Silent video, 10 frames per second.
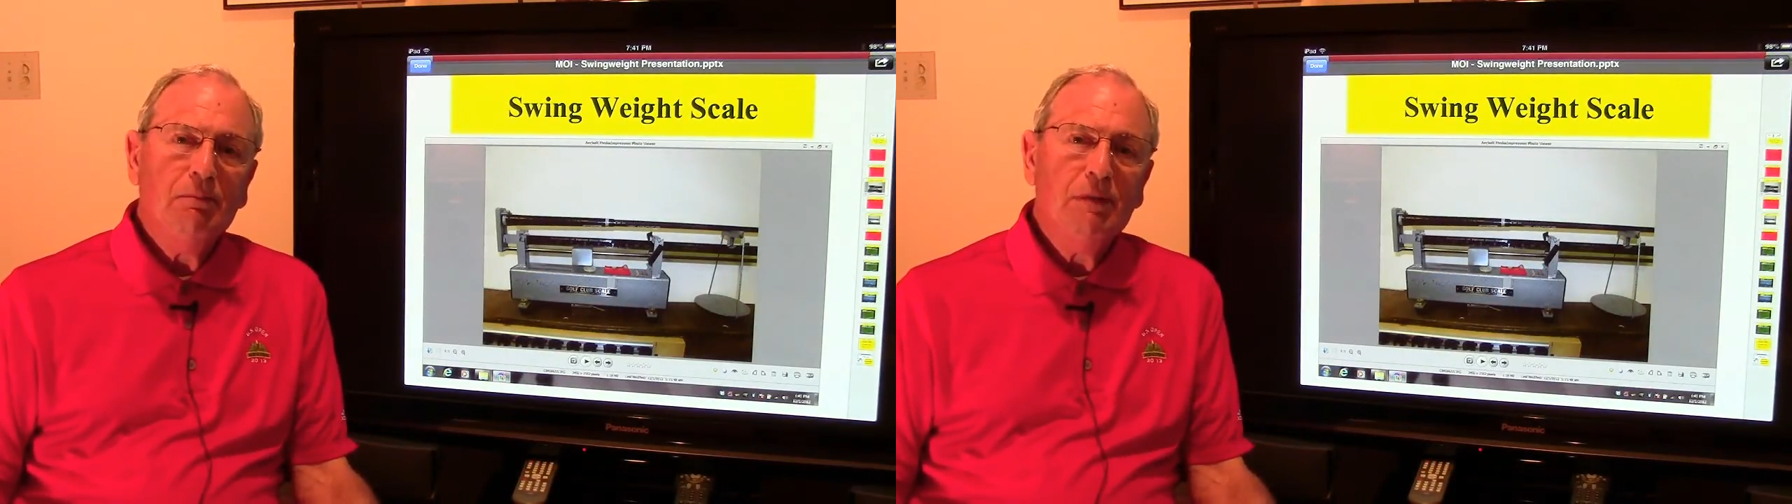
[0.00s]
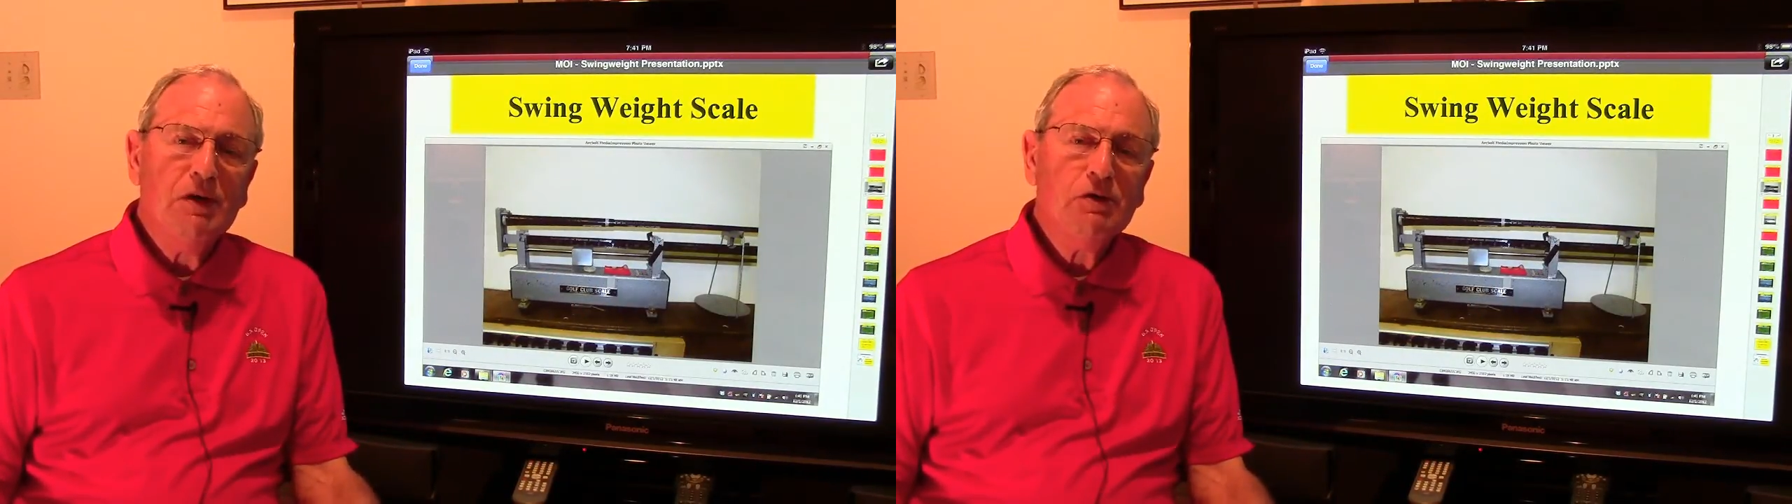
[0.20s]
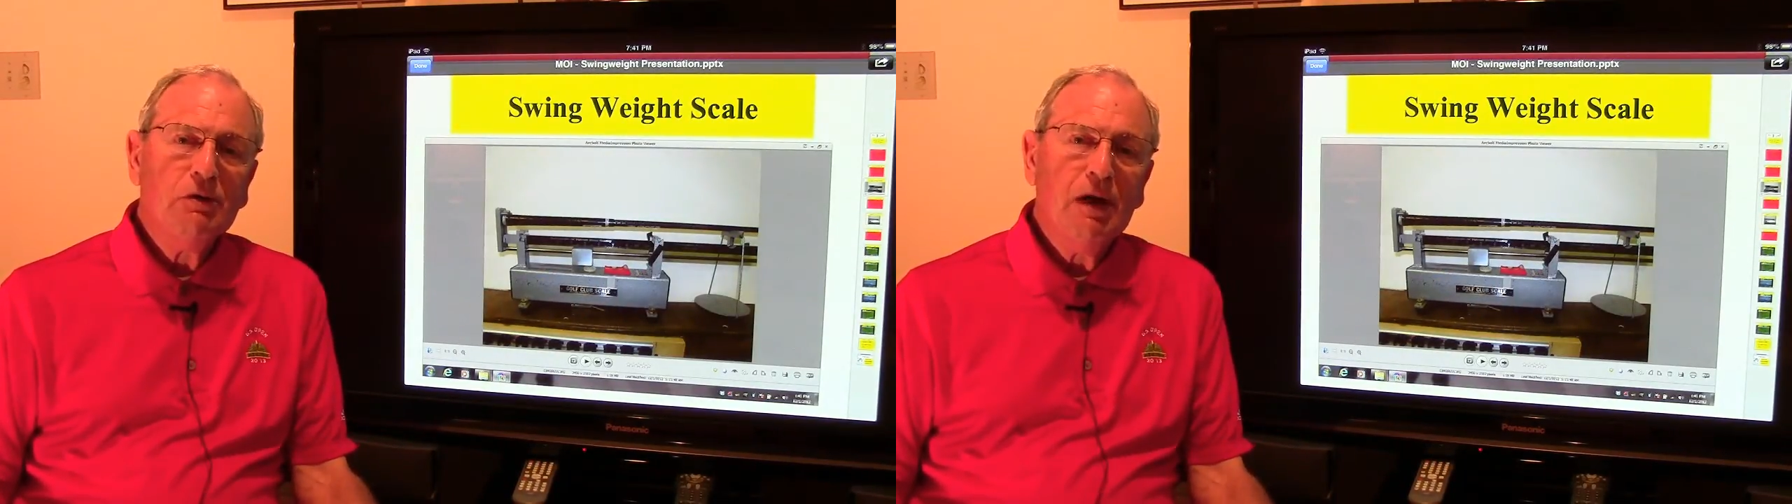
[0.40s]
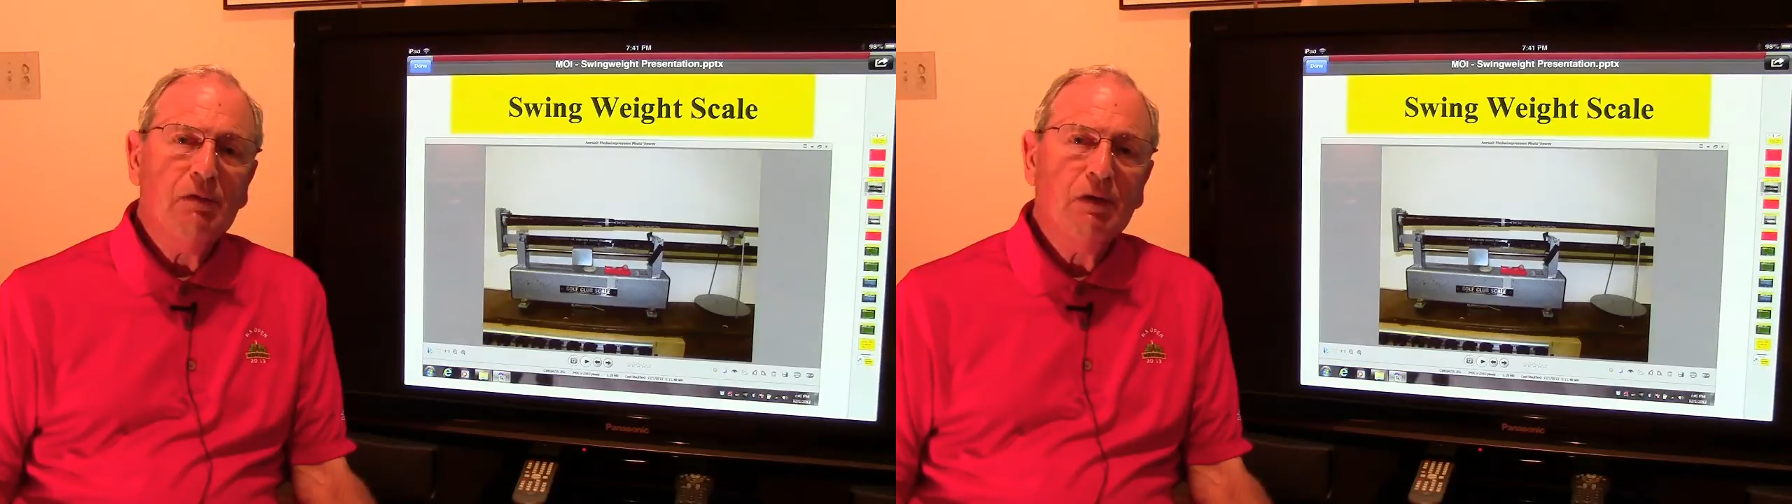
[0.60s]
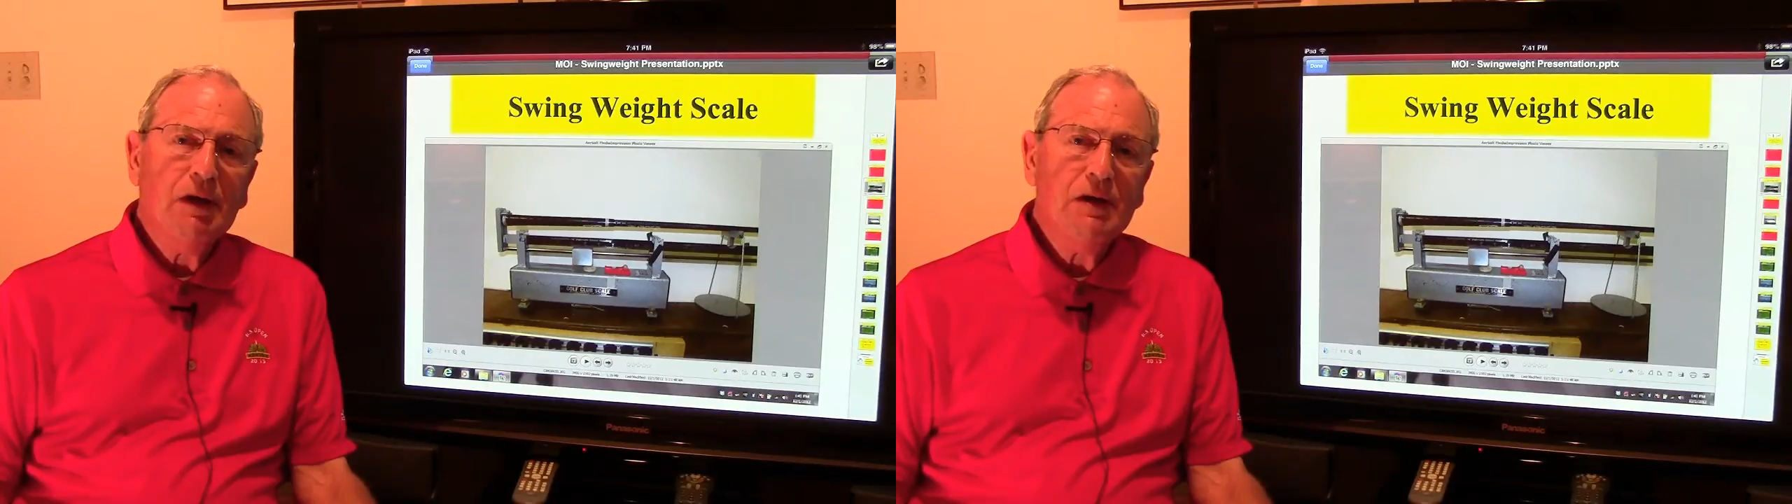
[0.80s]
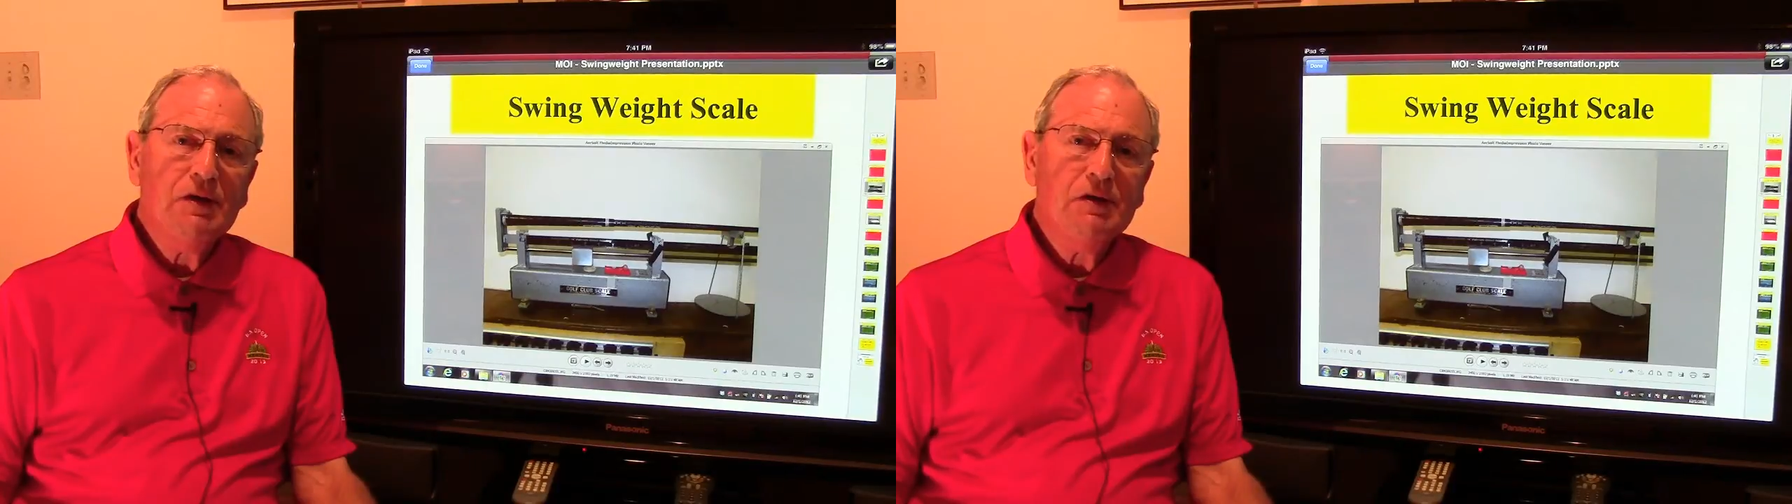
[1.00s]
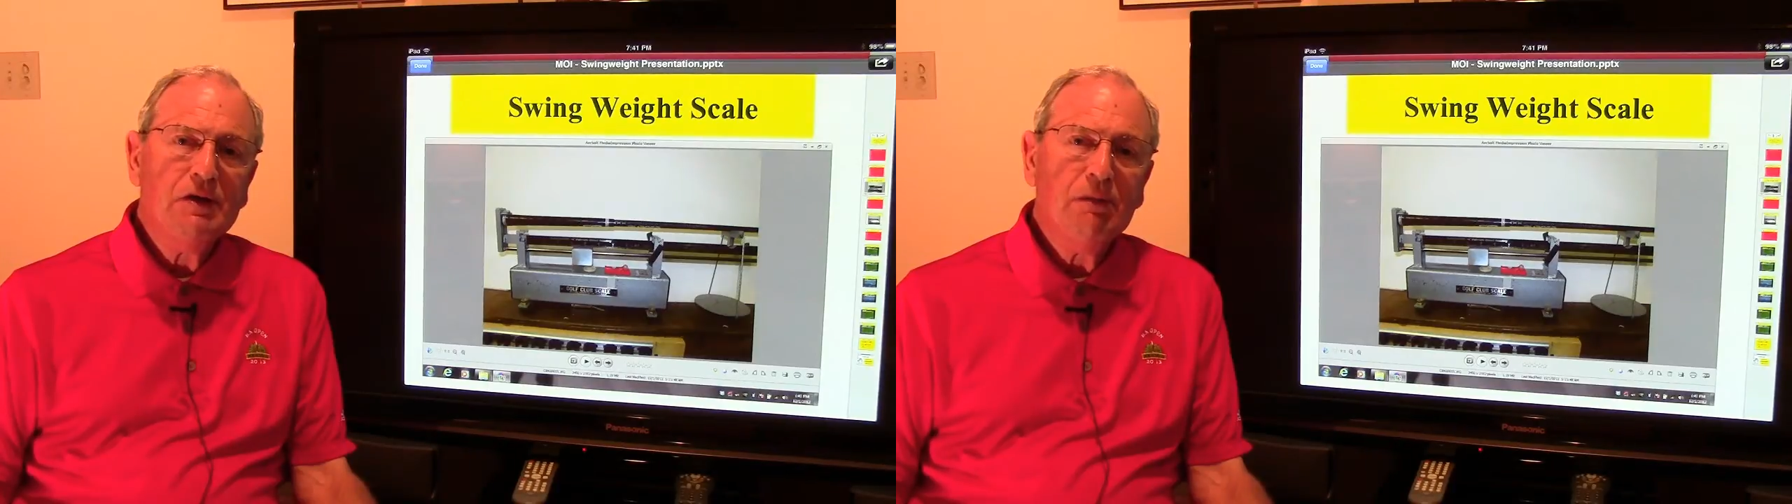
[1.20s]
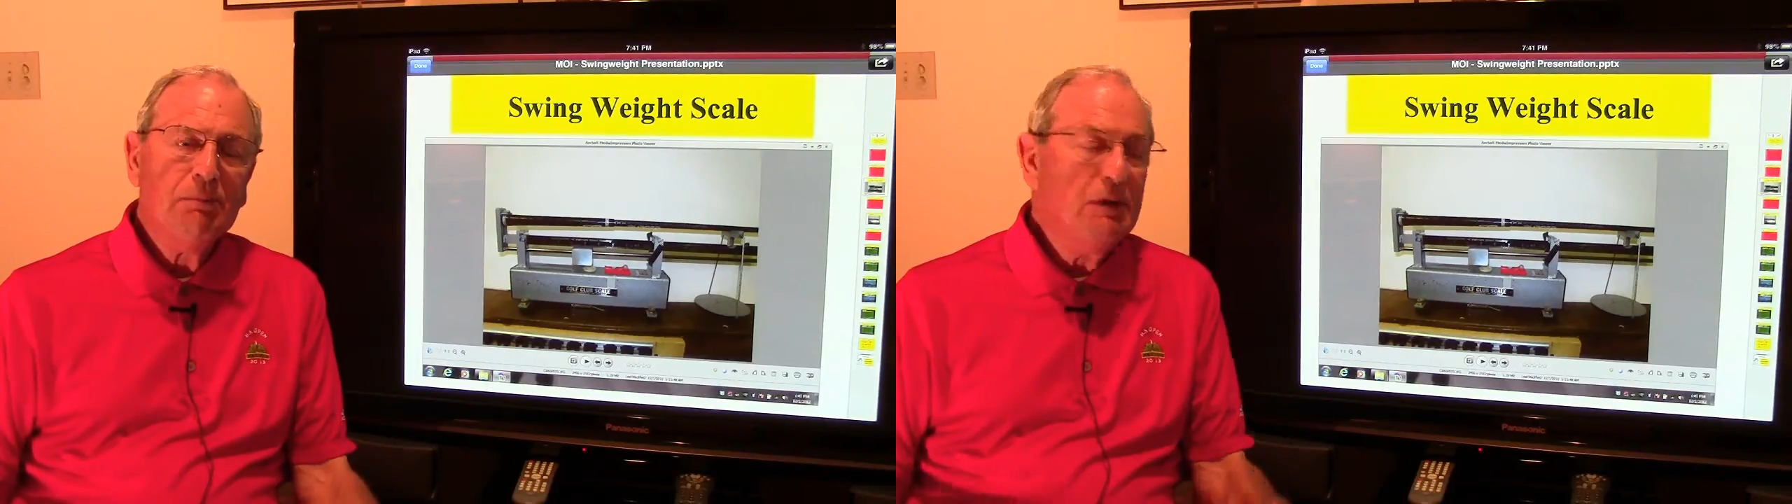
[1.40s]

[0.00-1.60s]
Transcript: measure a relationship